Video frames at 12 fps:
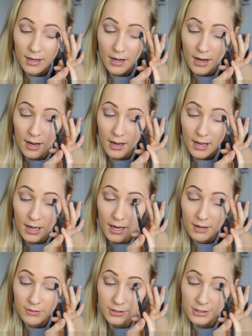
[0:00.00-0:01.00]
and
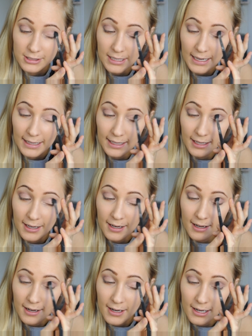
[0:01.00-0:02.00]
ever so slightly